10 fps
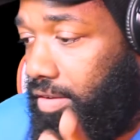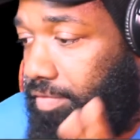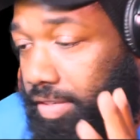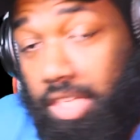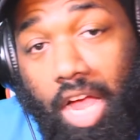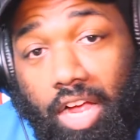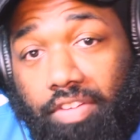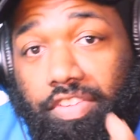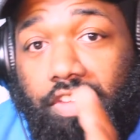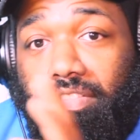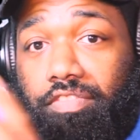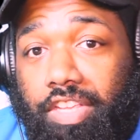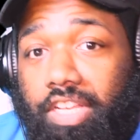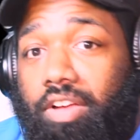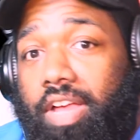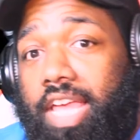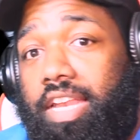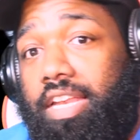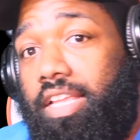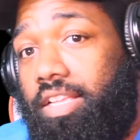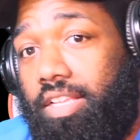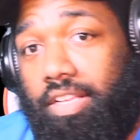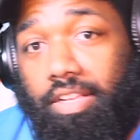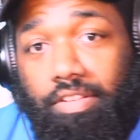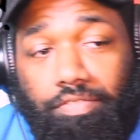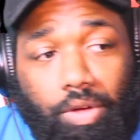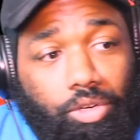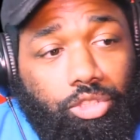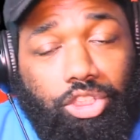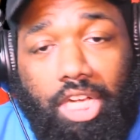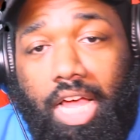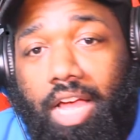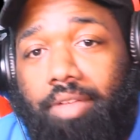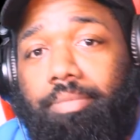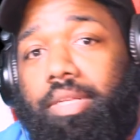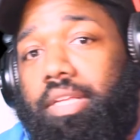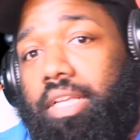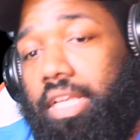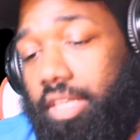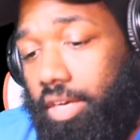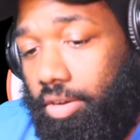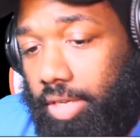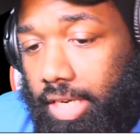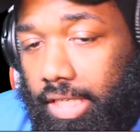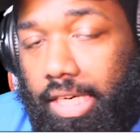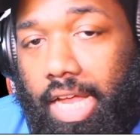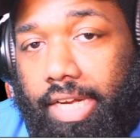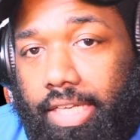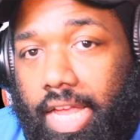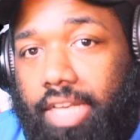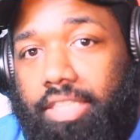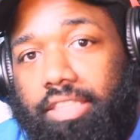photography, video editing, Photoshop, anything like that.